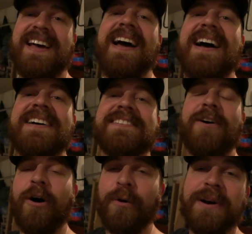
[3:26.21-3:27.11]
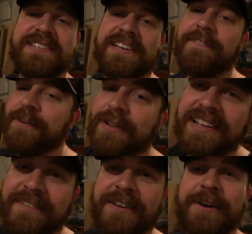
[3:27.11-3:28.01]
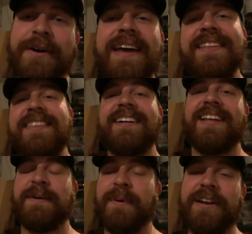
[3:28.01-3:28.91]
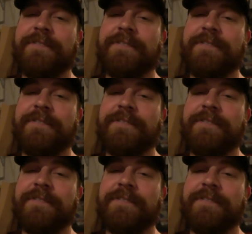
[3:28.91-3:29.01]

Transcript: As always, if you like the video, hit that like button.